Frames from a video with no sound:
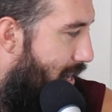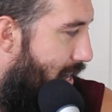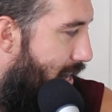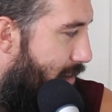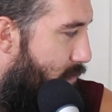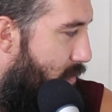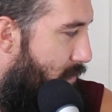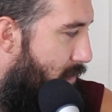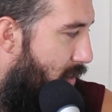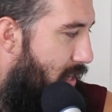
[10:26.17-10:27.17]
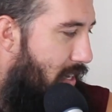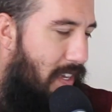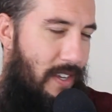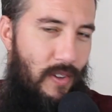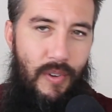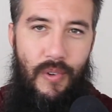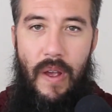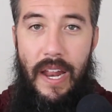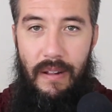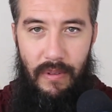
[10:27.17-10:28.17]
I have been feeling
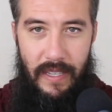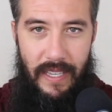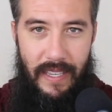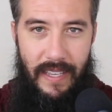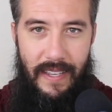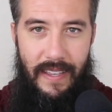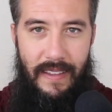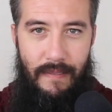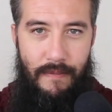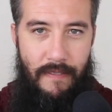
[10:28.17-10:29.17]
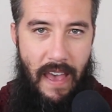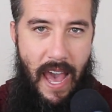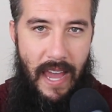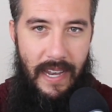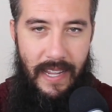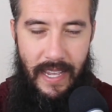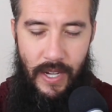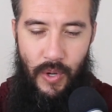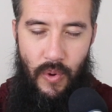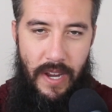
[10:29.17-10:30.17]
incredibly fat,
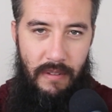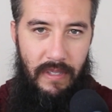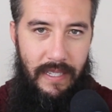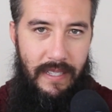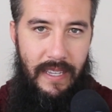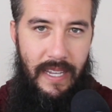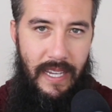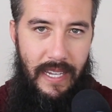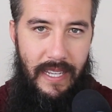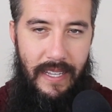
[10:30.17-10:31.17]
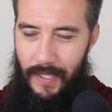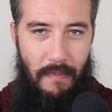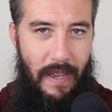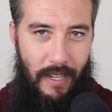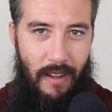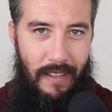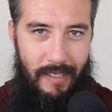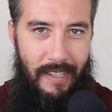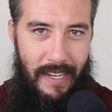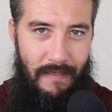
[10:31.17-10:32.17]
incredibly skinny. Some might call it
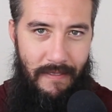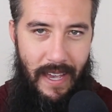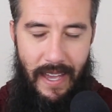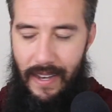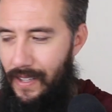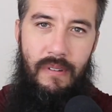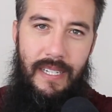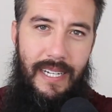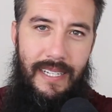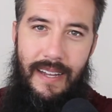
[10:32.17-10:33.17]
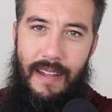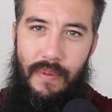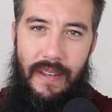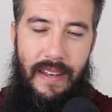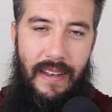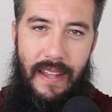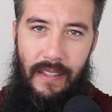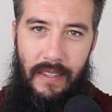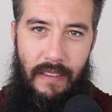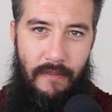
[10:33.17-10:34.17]
skinny fat. Quarantine has not been
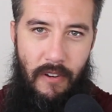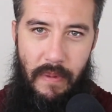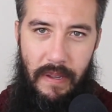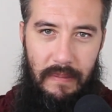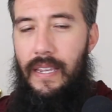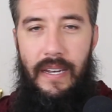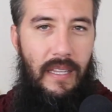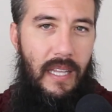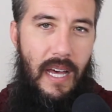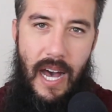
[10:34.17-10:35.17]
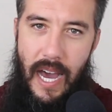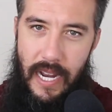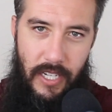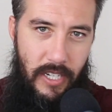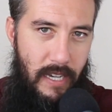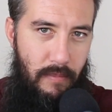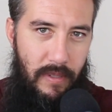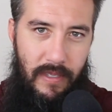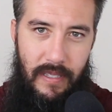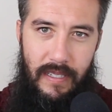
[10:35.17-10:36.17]
healthy for me. I eat a lot of
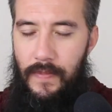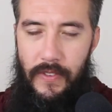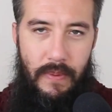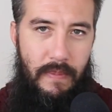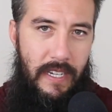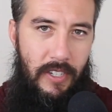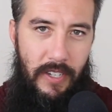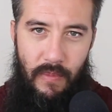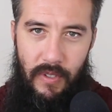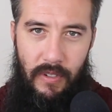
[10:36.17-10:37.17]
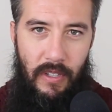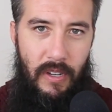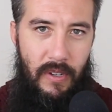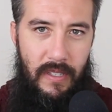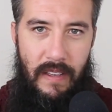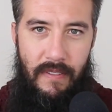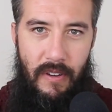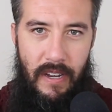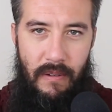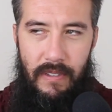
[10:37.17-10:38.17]
chips. My gym is closed. I have
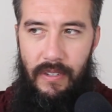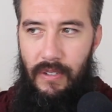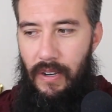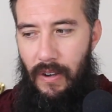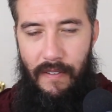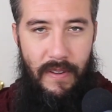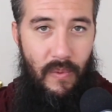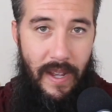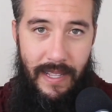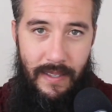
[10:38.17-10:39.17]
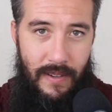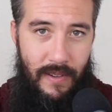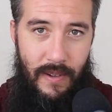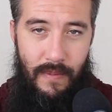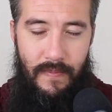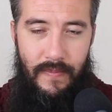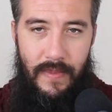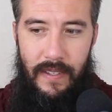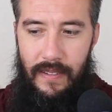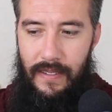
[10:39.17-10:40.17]
no idea what to do. I don't have any weights at home
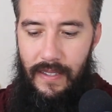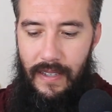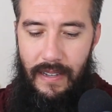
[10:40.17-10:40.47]
because